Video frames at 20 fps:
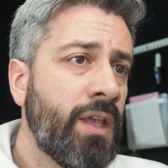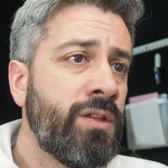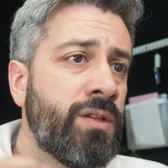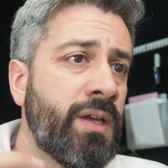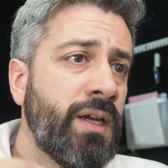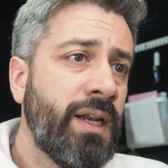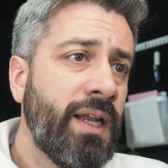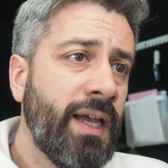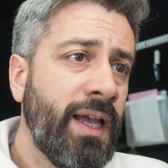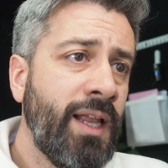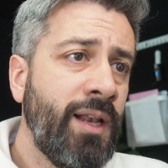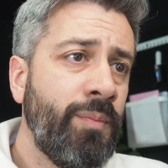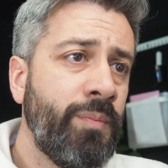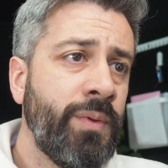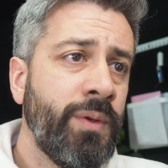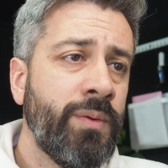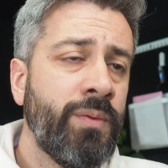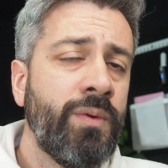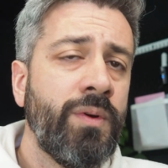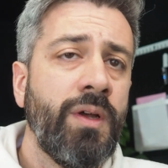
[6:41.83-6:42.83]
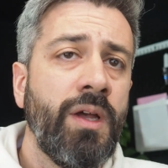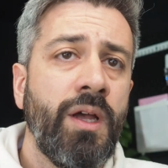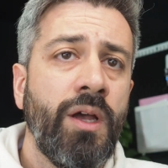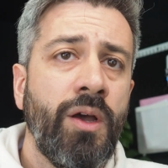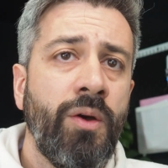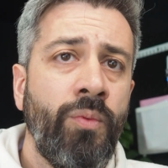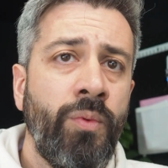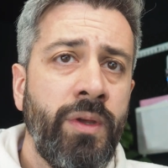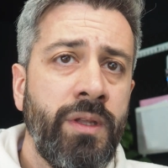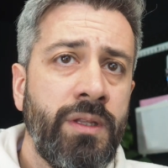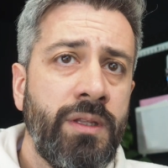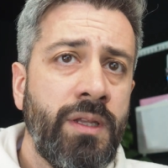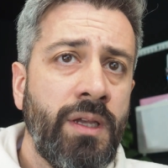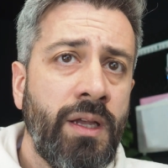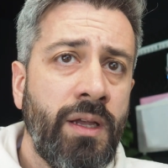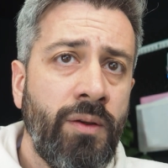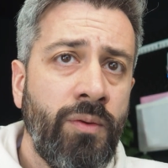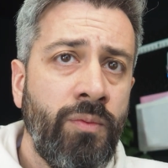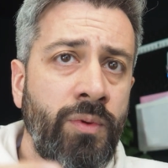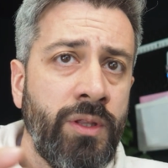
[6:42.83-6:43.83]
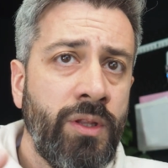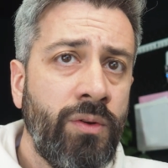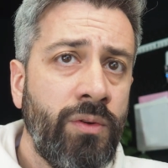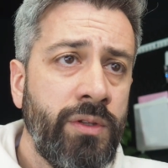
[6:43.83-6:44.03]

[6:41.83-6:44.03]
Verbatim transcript: is going to help you with